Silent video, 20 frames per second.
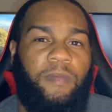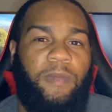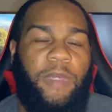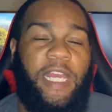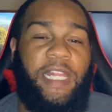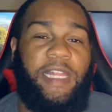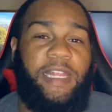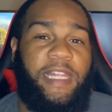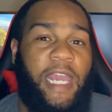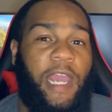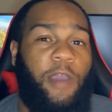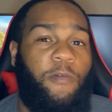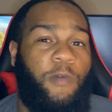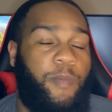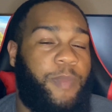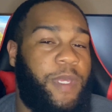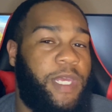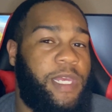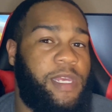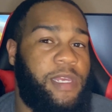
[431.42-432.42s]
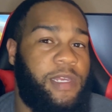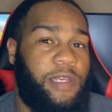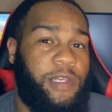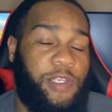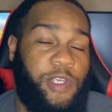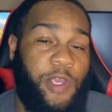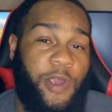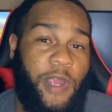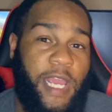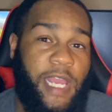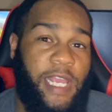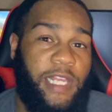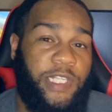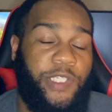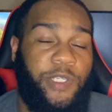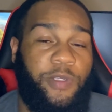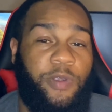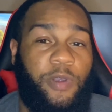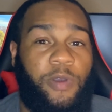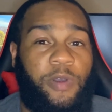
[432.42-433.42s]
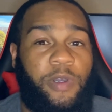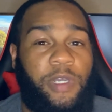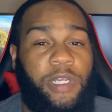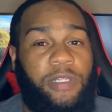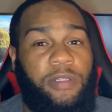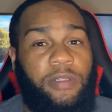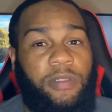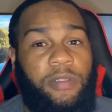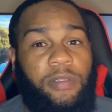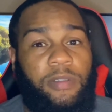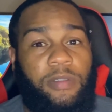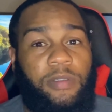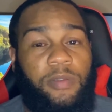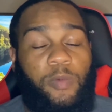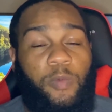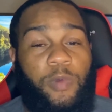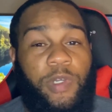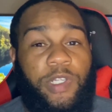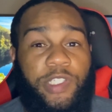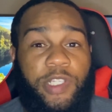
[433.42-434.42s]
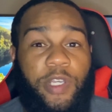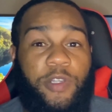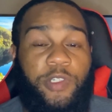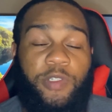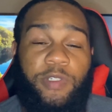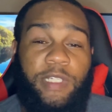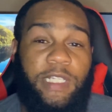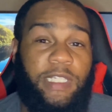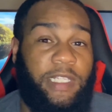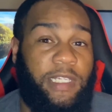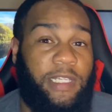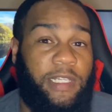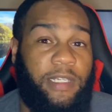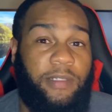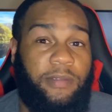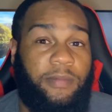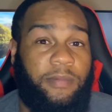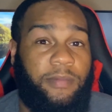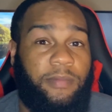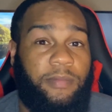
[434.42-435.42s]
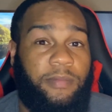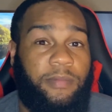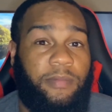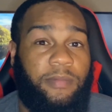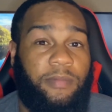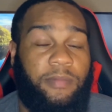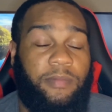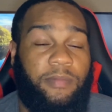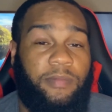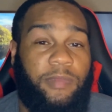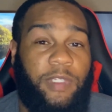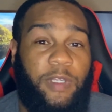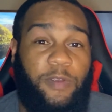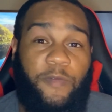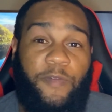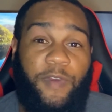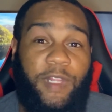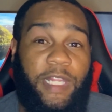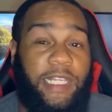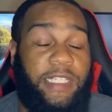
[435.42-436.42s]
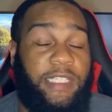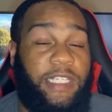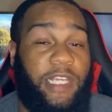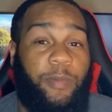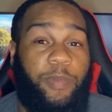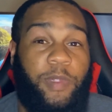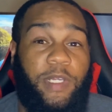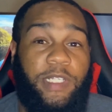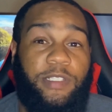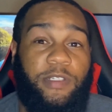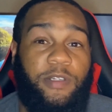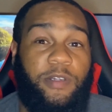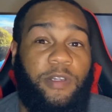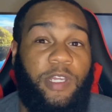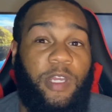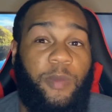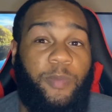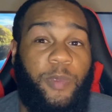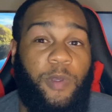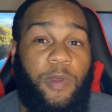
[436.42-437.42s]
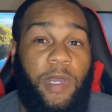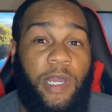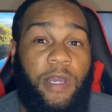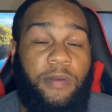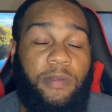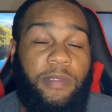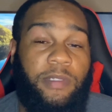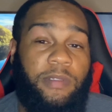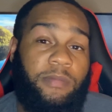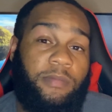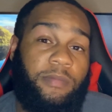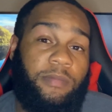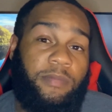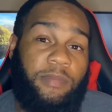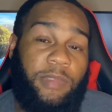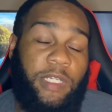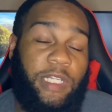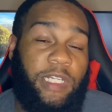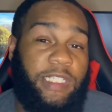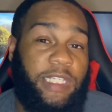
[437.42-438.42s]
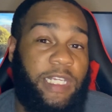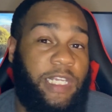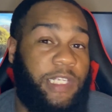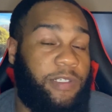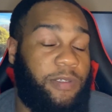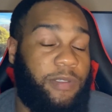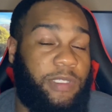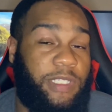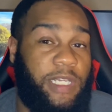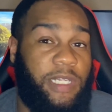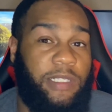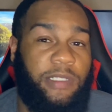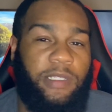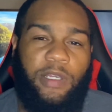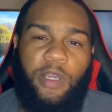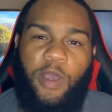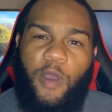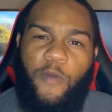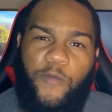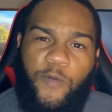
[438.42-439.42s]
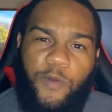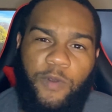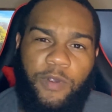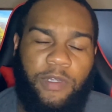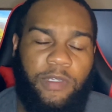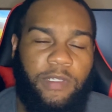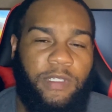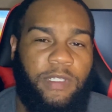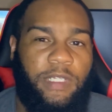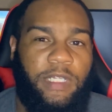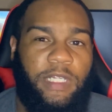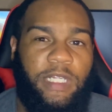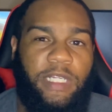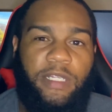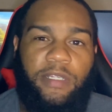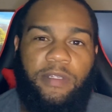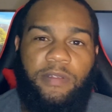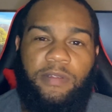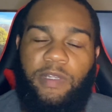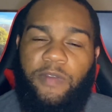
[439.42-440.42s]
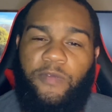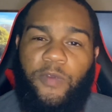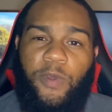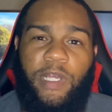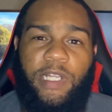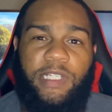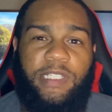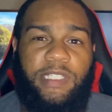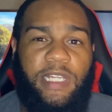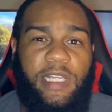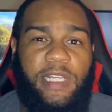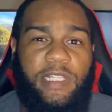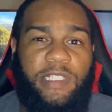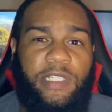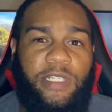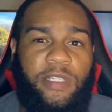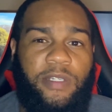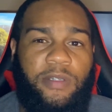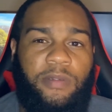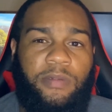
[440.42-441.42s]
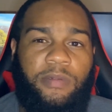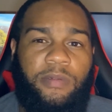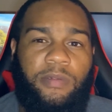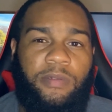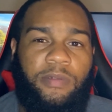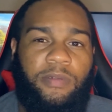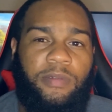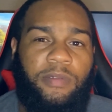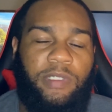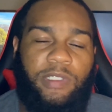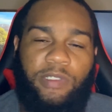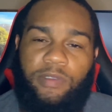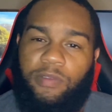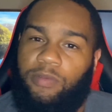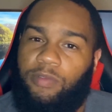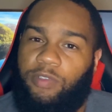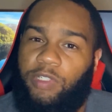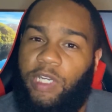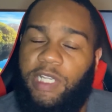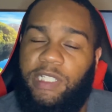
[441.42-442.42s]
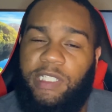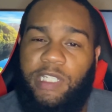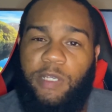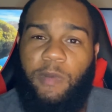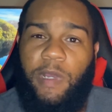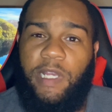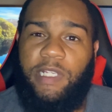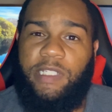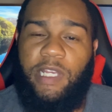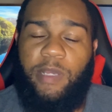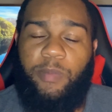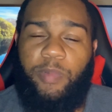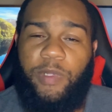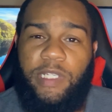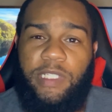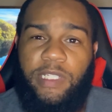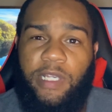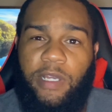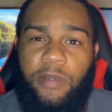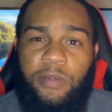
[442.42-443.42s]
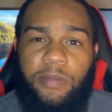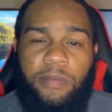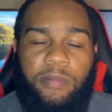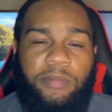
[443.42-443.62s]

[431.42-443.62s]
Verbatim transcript: And that will be your answer on what cert you need to get. Do you feel like Sec Plus is gonna help you out? and it's easier to test, go for it. If you at a standstill, try to see why it say plus out.